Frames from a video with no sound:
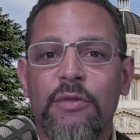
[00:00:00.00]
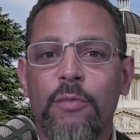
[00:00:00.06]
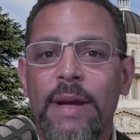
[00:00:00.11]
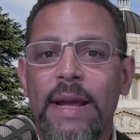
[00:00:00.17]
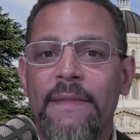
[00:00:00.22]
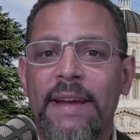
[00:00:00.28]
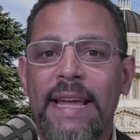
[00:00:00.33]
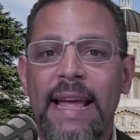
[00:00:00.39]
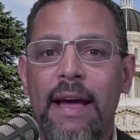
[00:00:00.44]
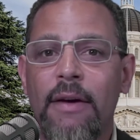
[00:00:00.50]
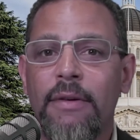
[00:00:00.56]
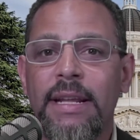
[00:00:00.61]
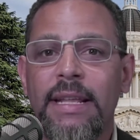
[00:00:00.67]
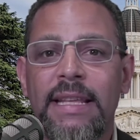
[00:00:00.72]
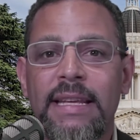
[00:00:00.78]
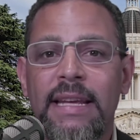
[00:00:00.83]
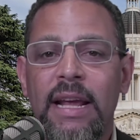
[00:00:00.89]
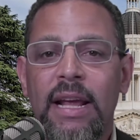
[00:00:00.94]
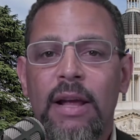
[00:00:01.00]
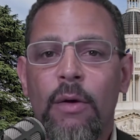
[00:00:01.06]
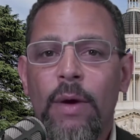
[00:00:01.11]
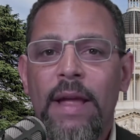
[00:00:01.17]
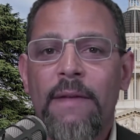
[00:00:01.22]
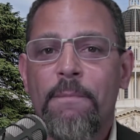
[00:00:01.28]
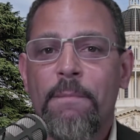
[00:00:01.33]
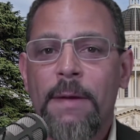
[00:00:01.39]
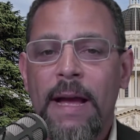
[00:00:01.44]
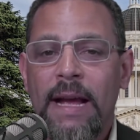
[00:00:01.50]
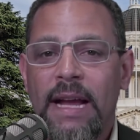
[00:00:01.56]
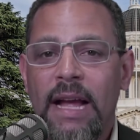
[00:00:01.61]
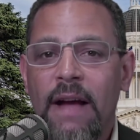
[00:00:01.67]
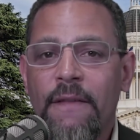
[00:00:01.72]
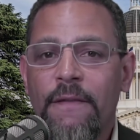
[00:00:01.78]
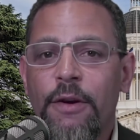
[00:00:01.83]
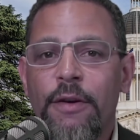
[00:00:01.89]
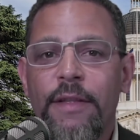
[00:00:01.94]
We have a
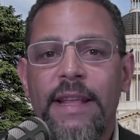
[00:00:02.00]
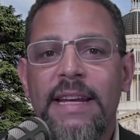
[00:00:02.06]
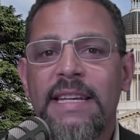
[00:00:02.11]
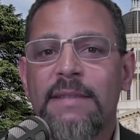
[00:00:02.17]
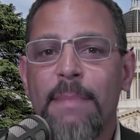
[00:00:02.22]
governor that is